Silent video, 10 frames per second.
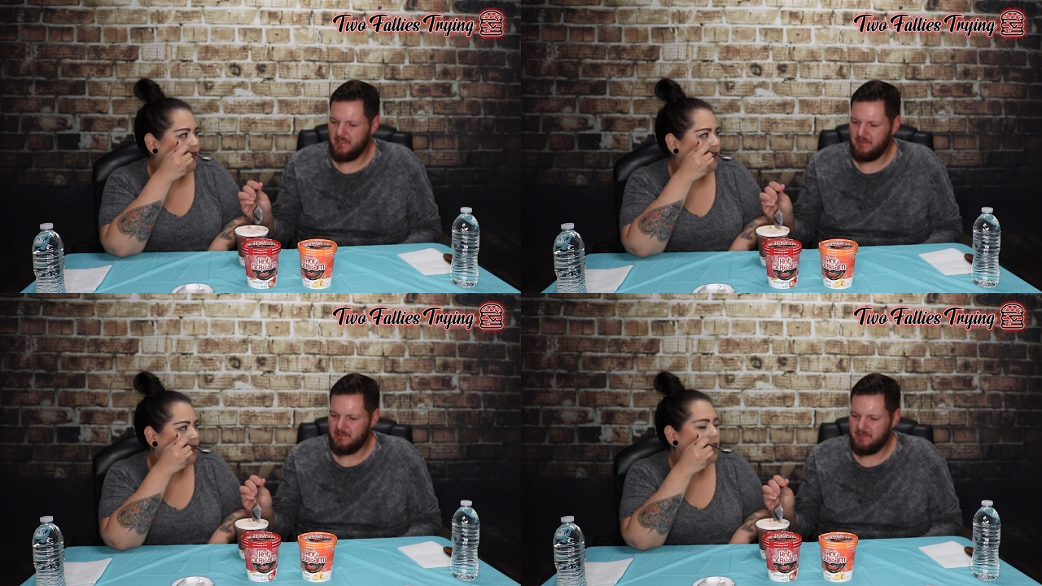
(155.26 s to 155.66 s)
Speaker 1: No,
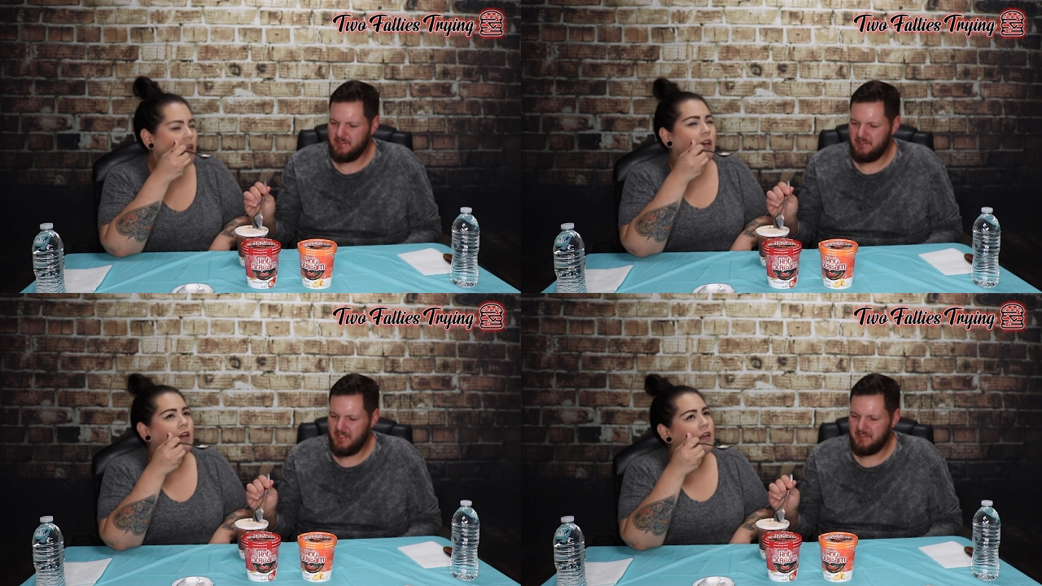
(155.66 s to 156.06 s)
it
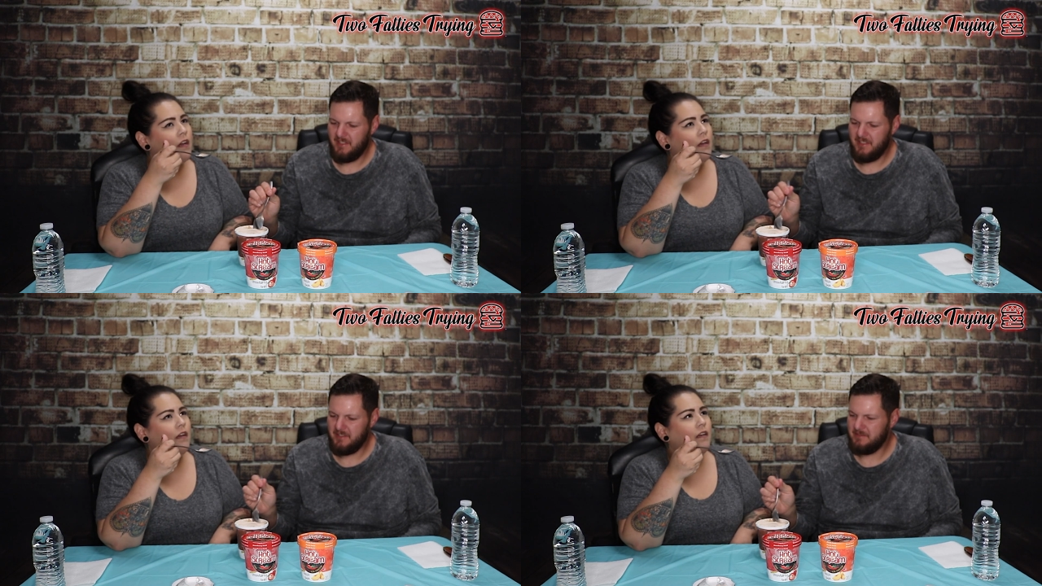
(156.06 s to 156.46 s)
just tastes
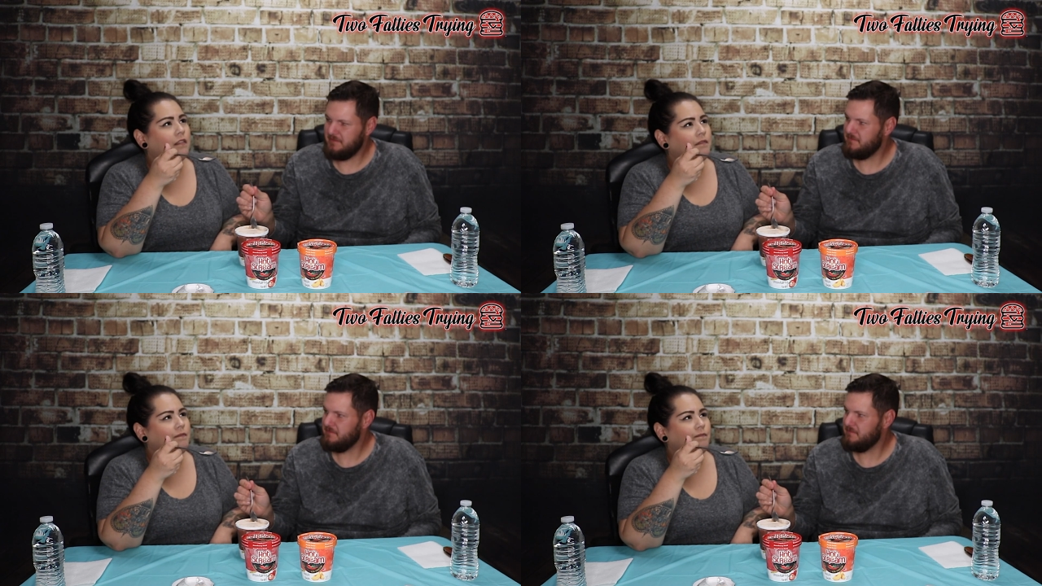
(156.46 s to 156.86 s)
like a...
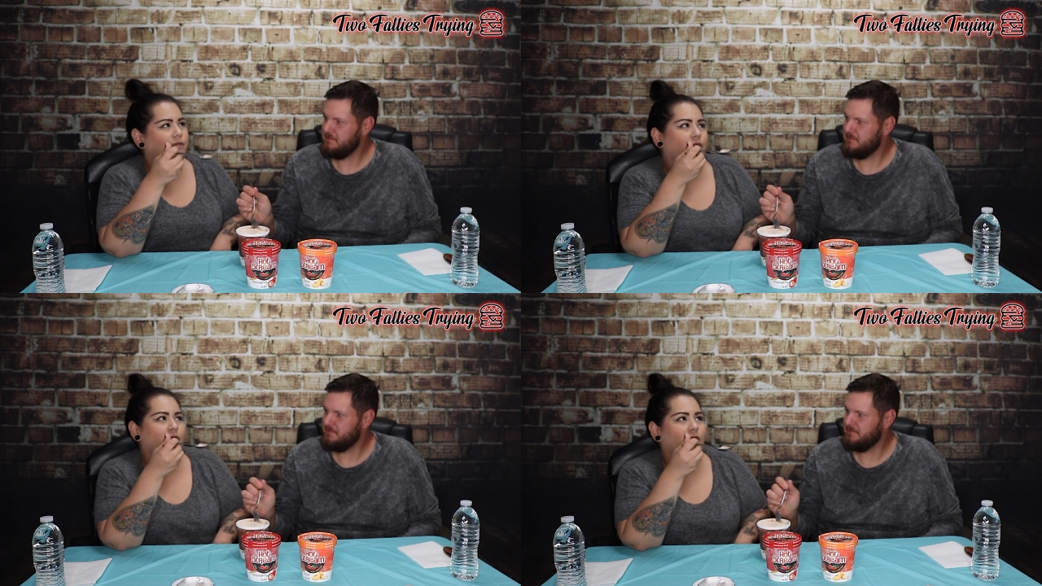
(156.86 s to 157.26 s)

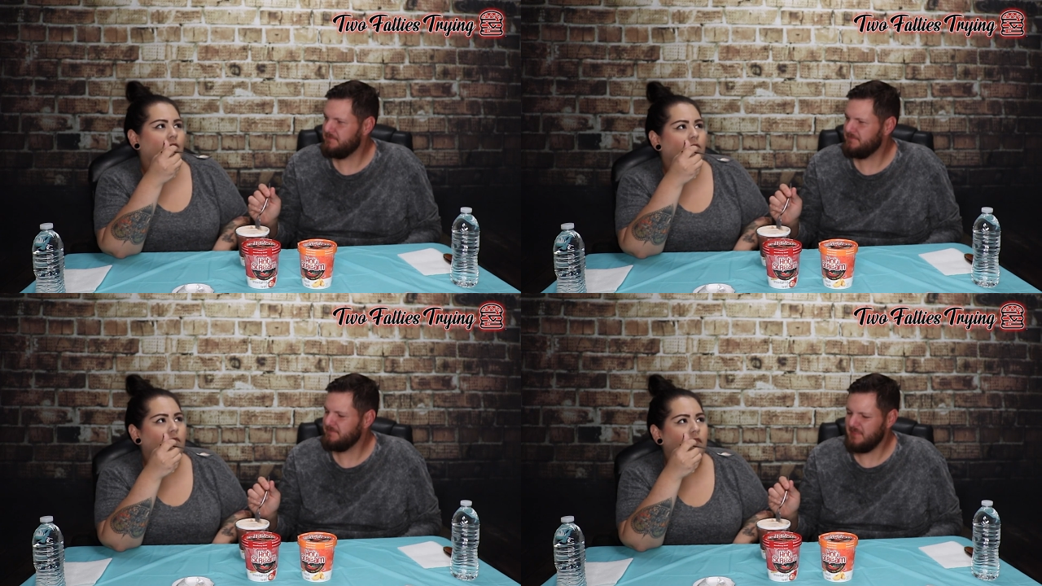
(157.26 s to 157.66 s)

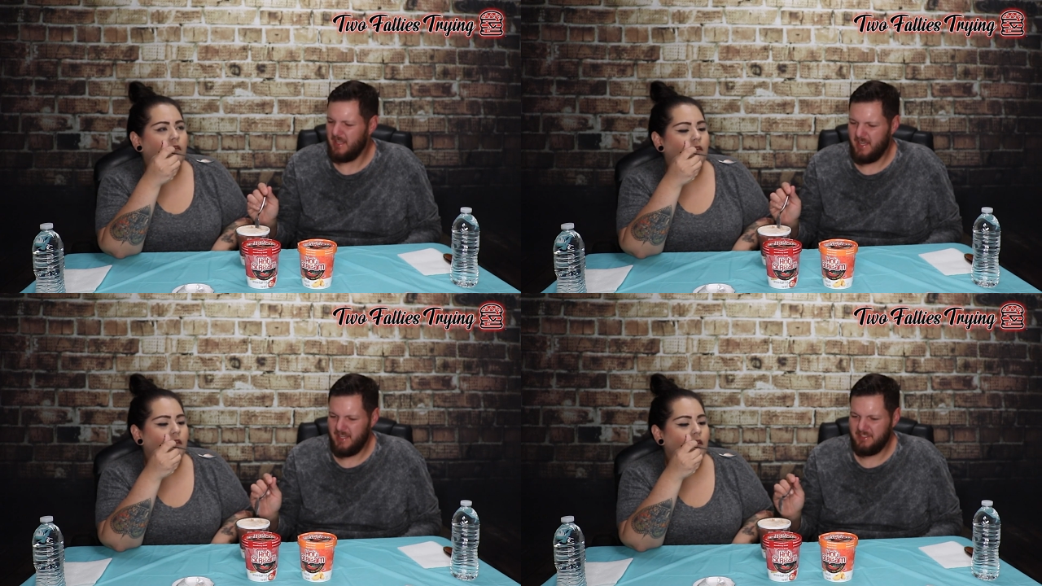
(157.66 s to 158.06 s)

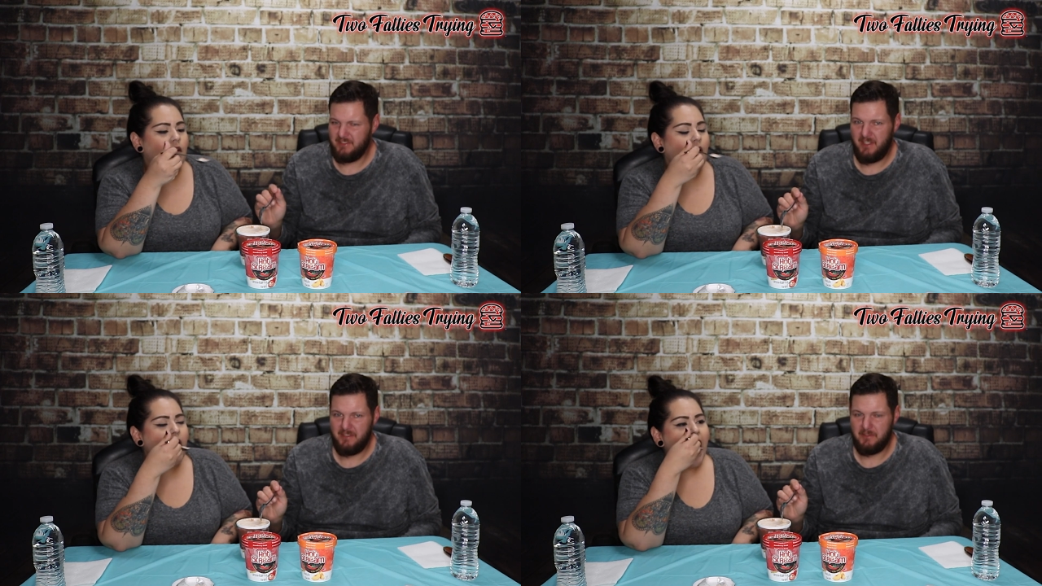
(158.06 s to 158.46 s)
I just
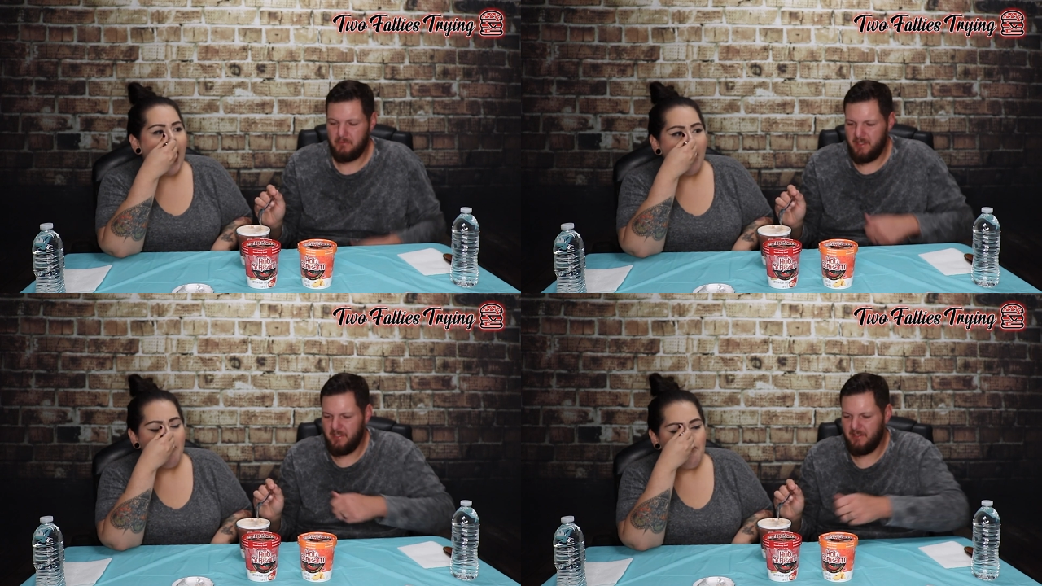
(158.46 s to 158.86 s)
taste the
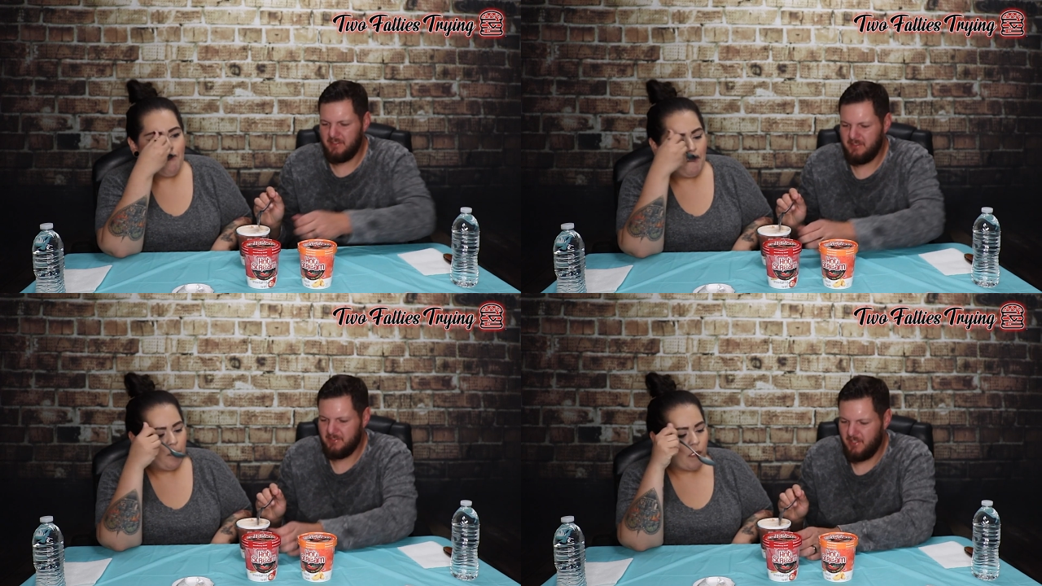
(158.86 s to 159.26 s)
regular
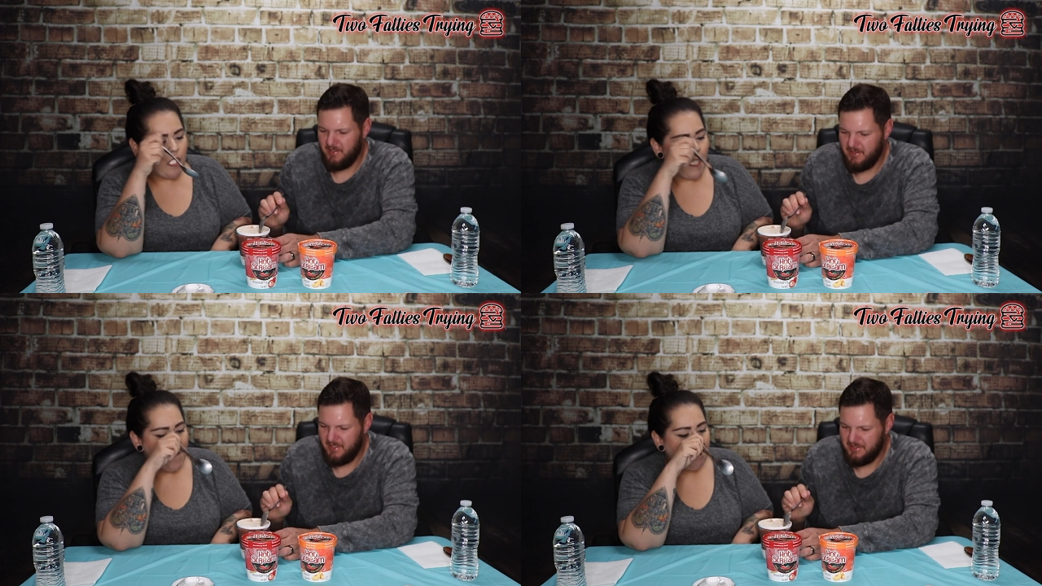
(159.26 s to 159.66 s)

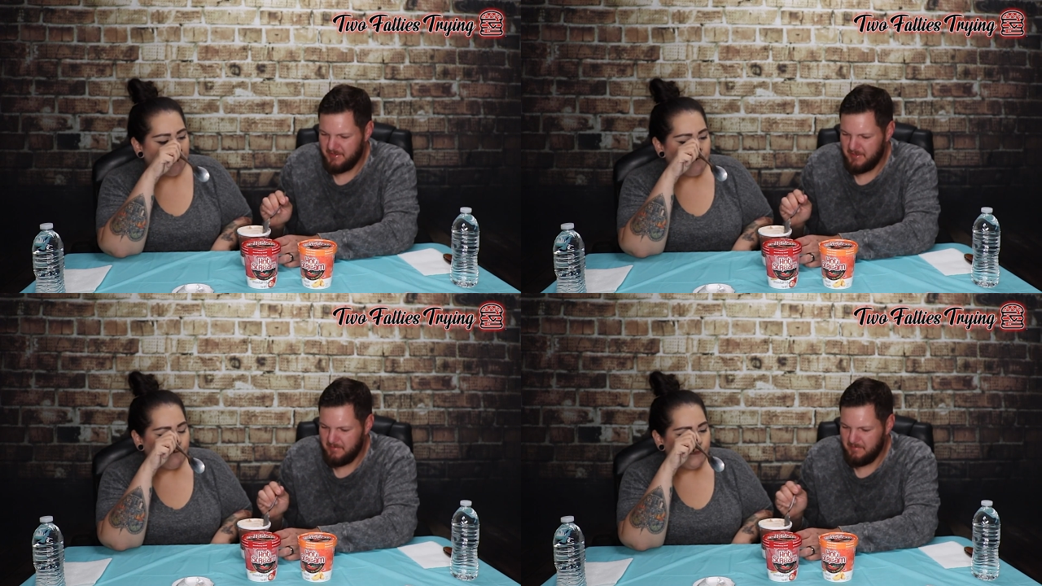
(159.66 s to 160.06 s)
chocolate ice
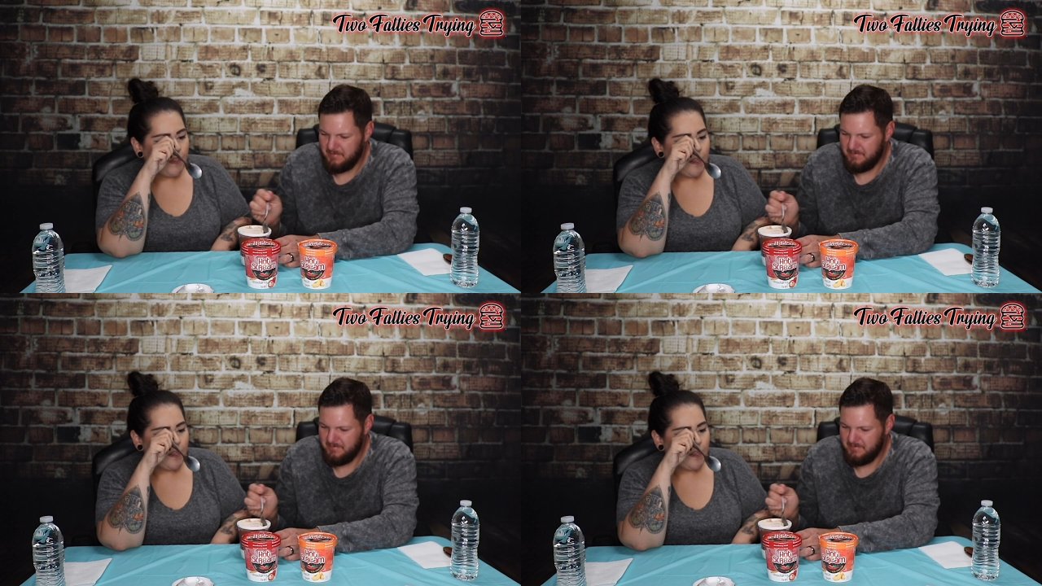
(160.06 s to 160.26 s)
cream.